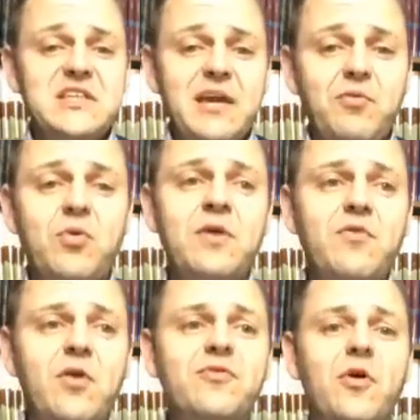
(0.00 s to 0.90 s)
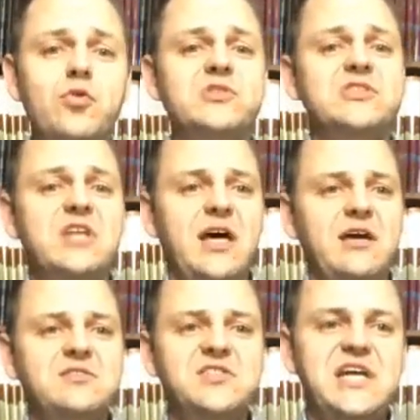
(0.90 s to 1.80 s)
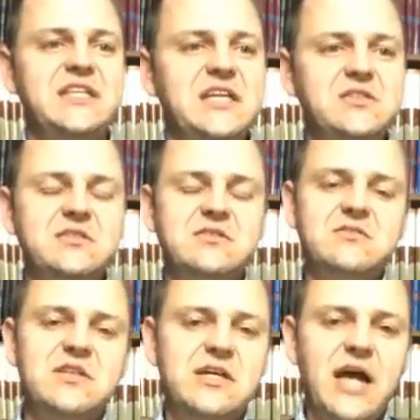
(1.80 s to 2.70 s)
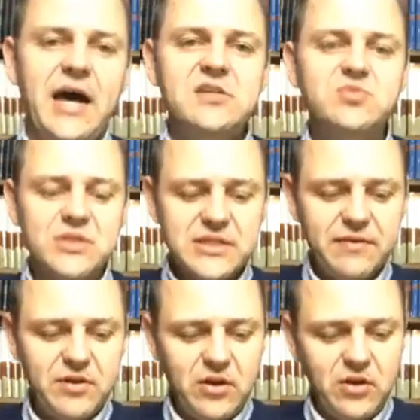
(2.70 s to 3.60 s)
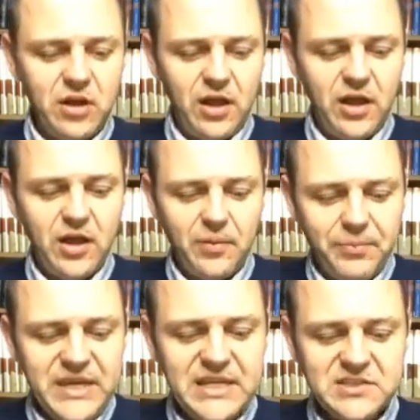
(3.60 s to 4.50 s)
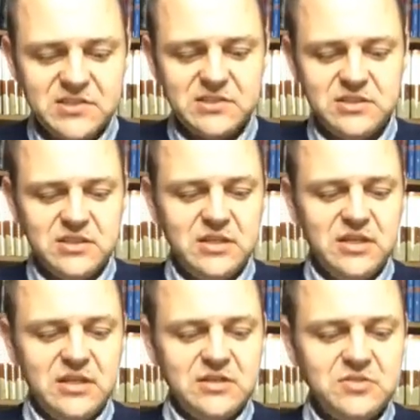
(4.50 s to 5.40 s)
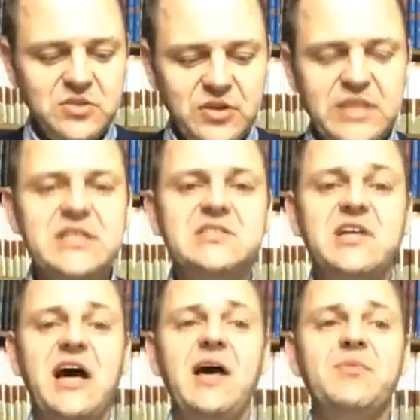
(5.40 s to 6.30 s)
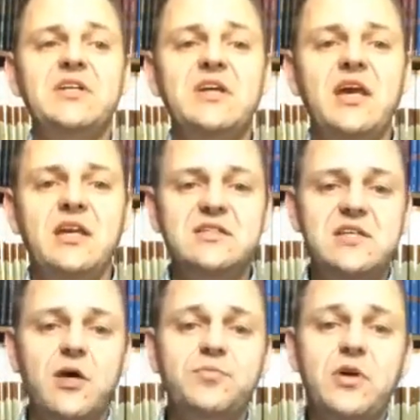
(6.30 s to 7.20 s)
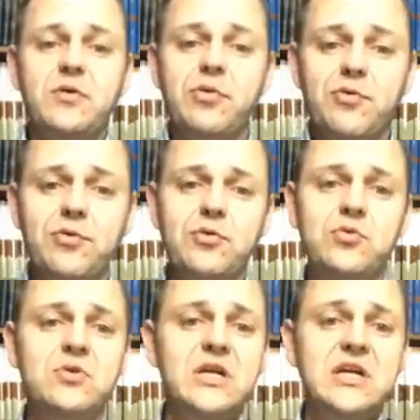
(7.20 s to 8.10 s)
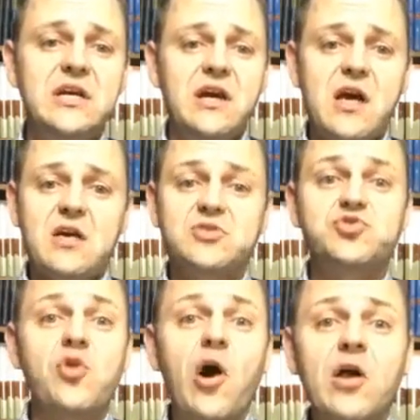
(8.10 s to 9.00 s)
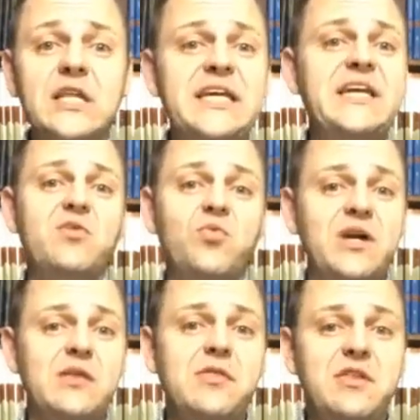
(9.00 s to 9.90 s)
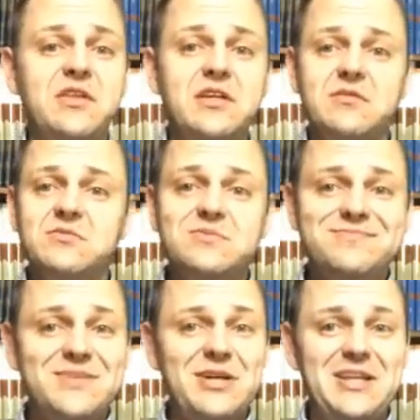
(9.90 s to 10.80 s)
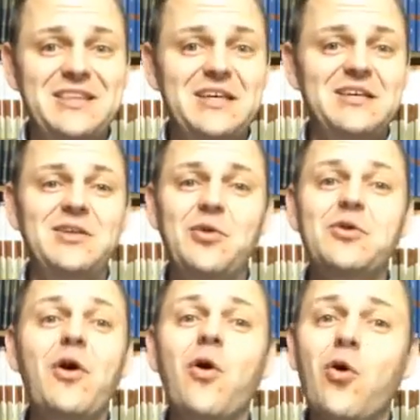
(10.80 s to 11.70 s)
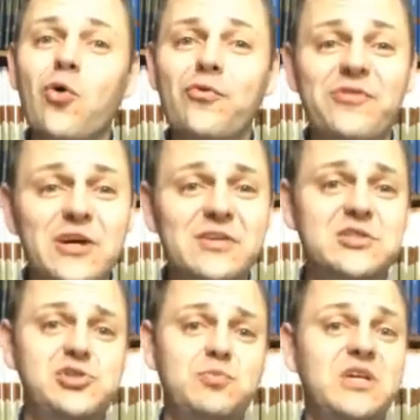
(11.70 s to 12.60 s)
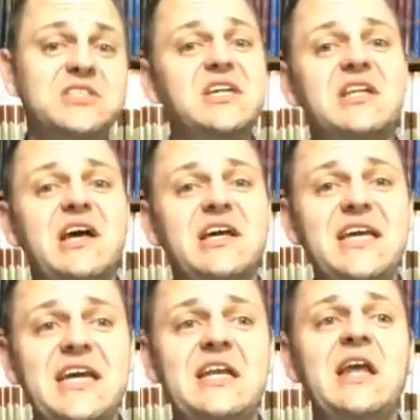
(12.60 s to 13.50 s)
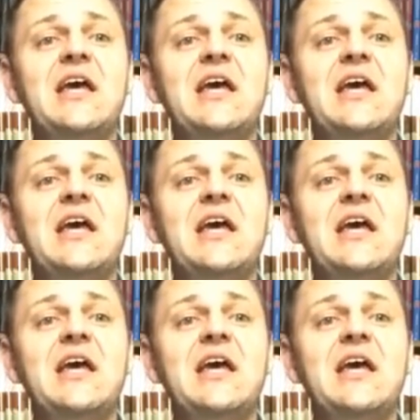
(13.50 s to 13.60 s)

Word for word: I, one of our folks uh, said that, that God has really given her a, a peace during this time and, and has helped her through uh, struggling with the, the you know the whole fear issue because again